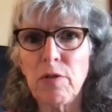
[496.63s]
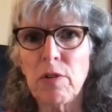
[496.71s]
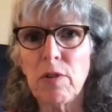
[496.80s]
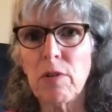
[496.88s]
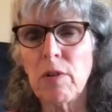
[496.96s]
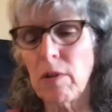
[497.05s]

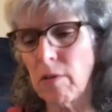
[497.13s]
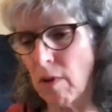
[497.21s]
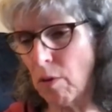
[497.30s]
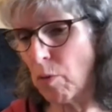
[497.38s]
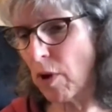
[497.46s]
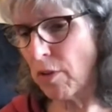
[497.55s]
For
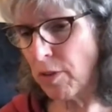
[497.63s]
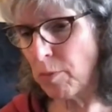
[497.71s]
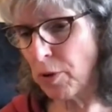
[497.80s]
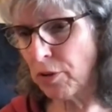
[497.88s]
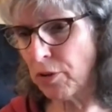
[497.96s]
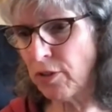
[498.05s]
a wealthy
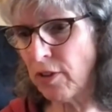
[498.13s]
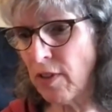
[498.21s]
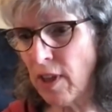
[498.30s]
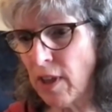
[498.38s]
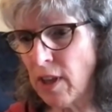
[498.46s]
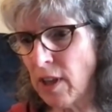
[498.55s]
person,
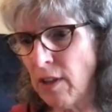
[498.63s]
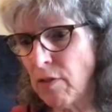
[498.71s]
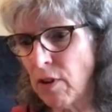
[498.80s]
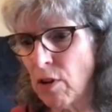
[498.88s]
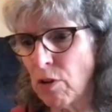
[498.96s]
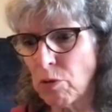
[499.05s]
they can
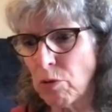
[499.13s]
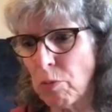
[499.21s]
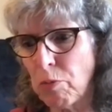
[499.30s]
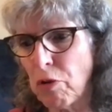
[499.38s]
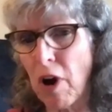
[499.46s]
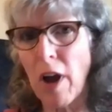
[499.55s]
even go to a
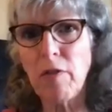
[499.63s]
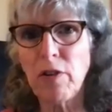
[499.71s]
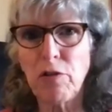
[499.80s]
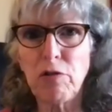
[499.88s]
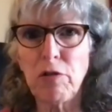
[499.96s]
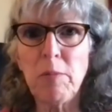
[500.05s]

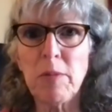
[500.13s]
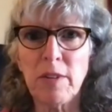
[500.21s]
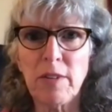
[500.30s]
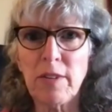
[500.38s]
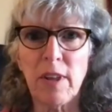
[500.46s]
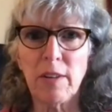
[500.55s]
private
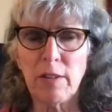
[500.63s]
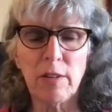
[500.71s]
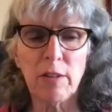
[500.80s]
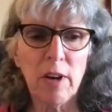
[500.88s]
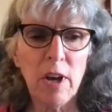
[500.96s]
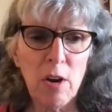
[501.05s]
treatment
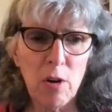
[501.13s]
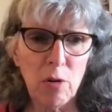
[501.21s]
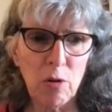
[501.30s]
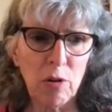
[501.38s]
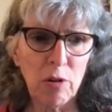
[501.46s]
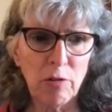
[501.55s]
center
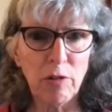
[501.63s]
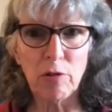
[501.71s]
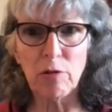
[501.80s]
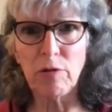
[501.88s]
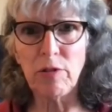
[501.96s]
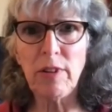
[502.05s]
or,
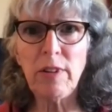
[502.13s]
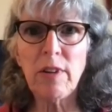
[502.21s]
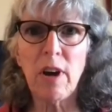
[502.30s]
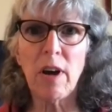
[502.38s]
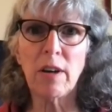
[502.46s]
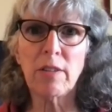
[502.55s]

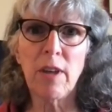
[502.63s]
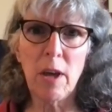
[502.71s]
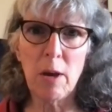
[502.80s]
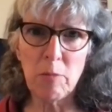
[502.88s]
detox.